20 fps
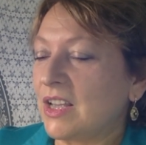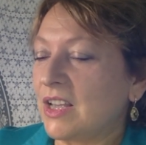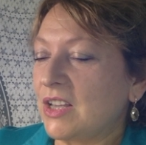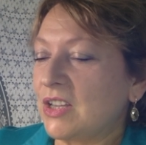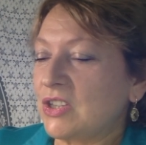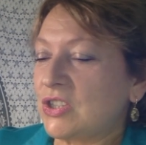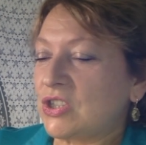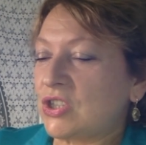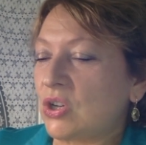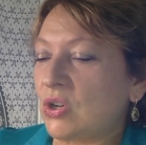
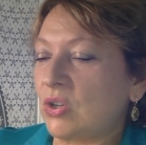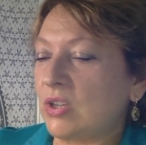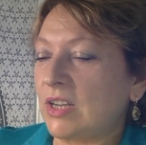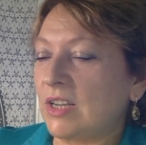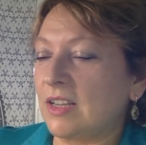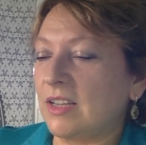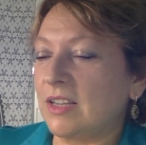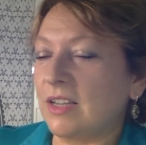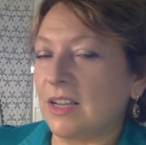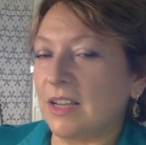So
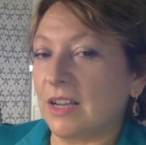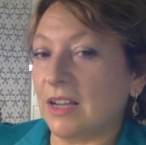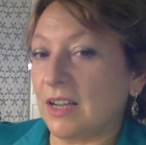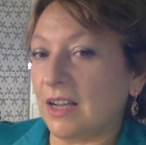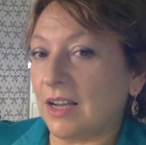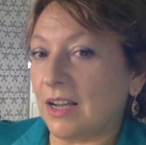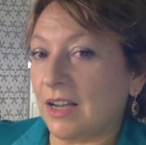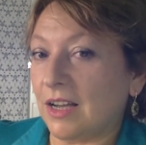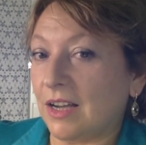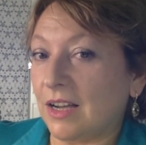they
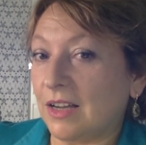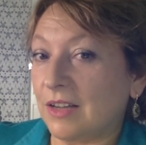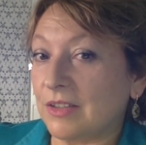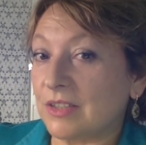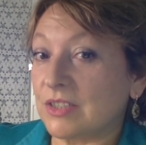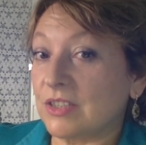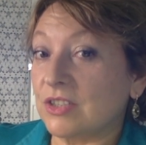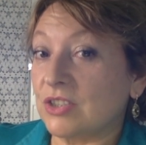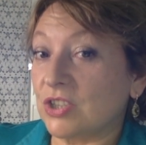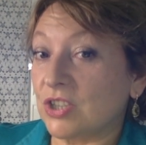
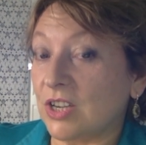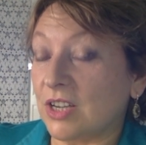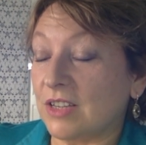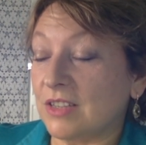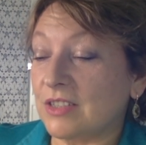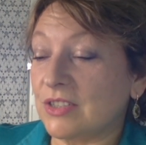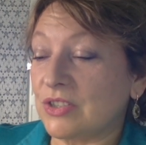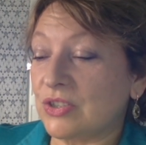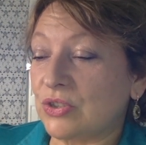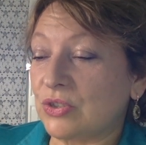
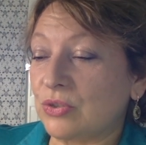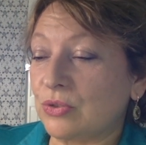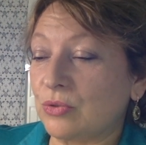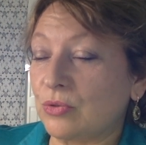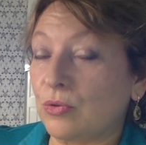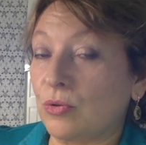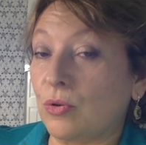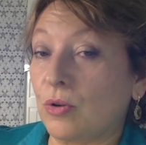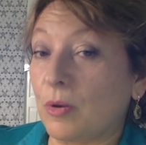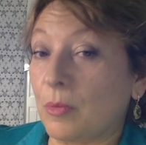suggest to
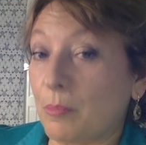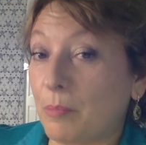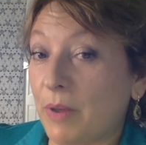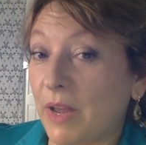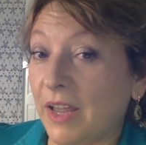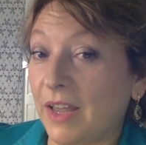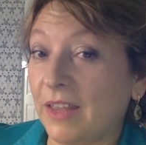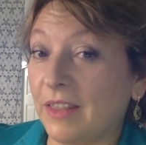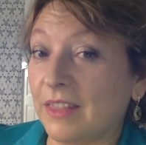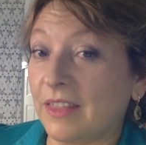
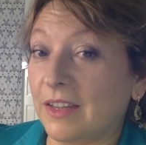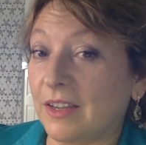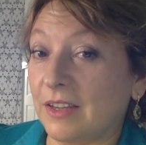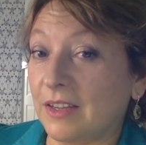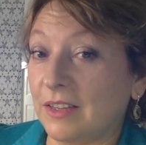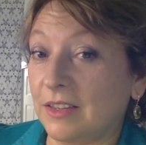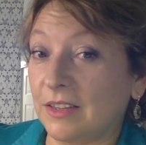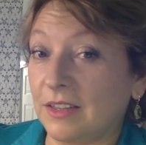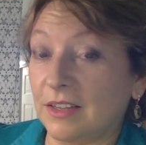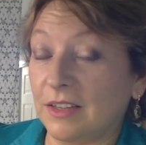bathe
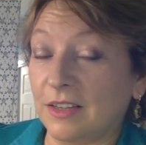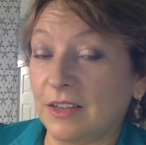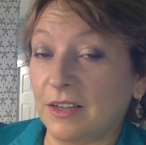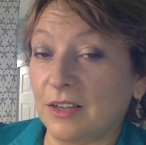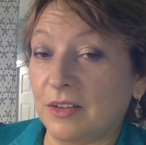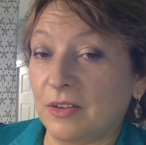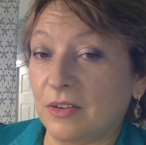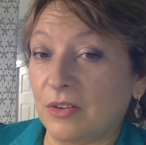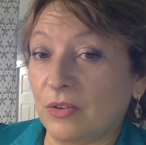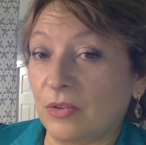
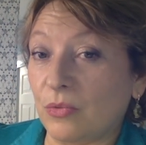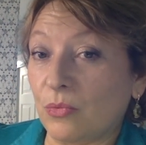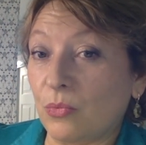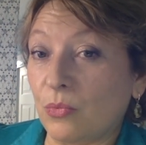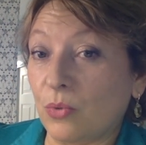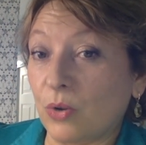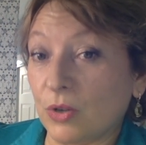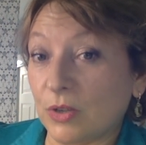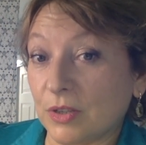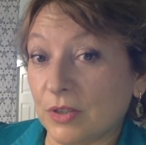in
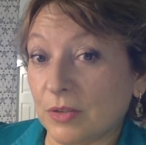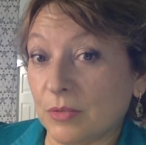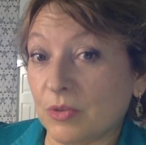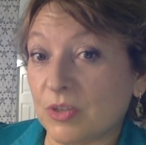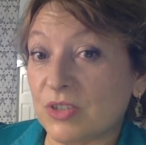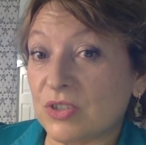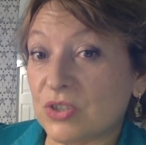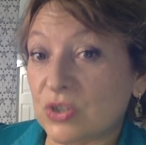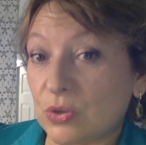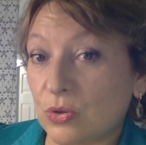water
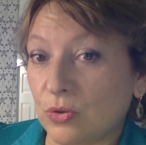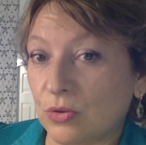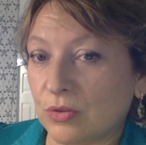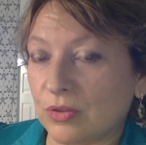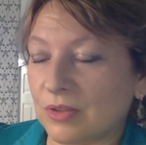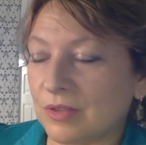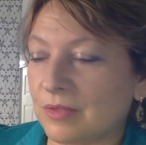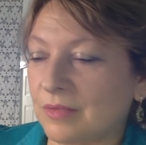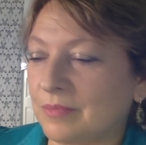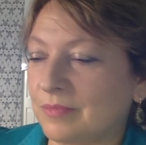with salt.
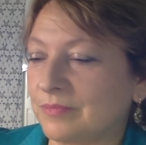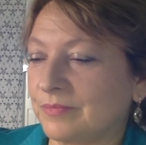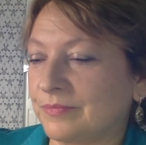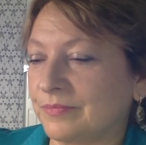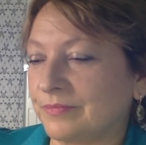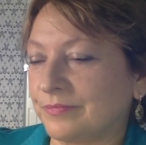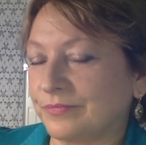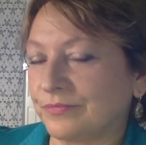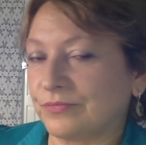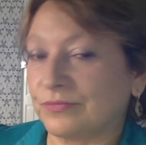
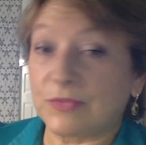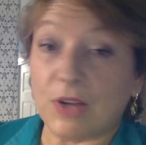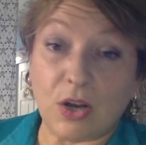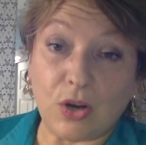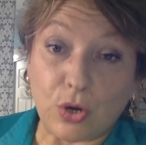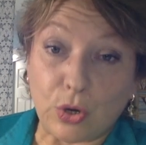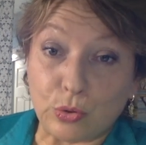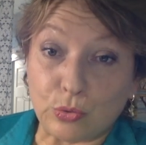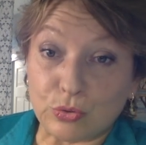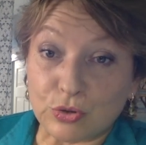
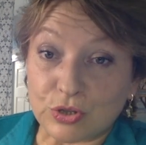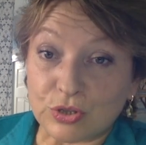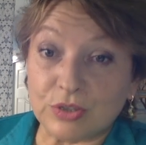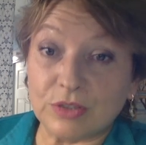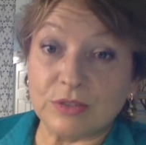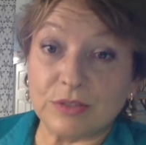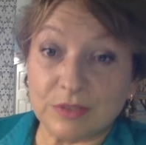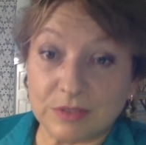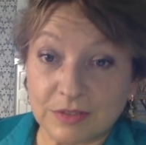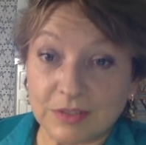
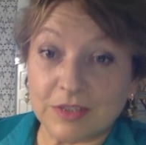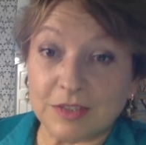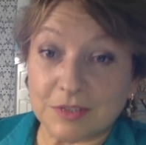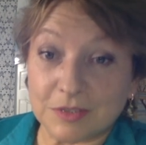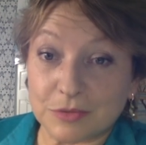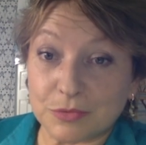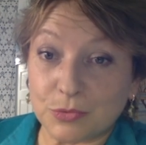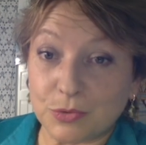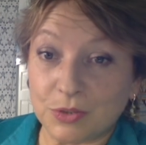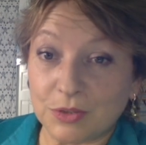Ocean
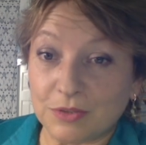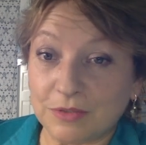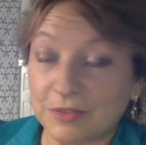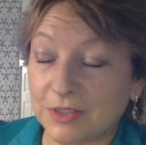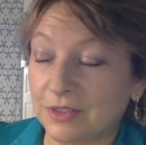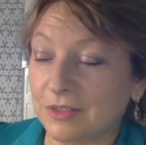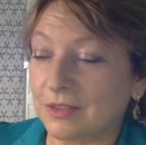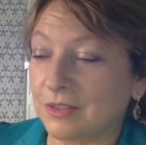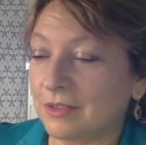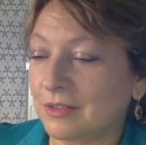is one of
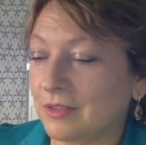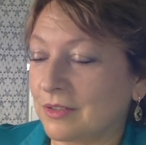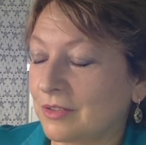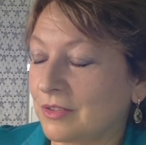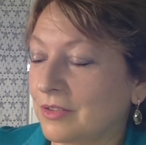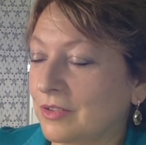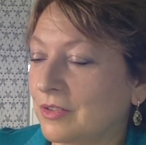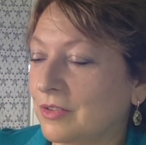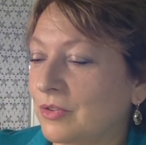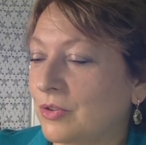the
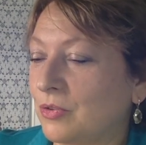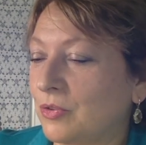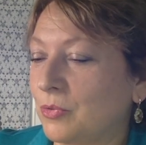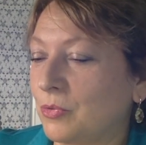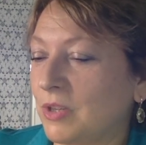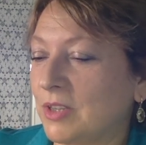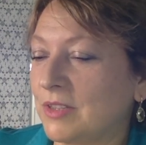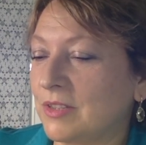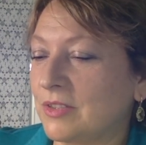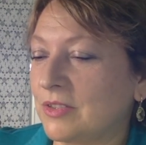good
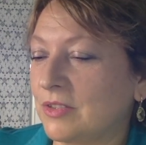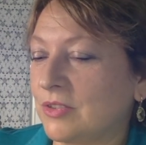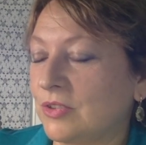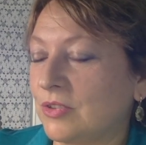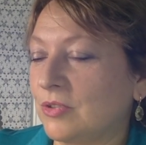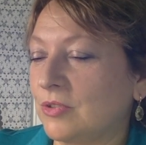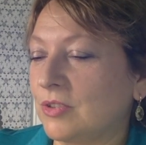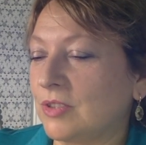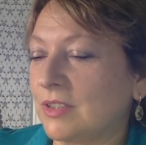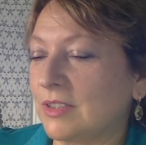ways to
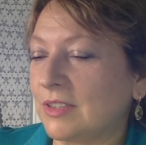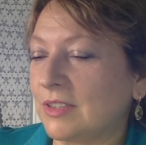do it.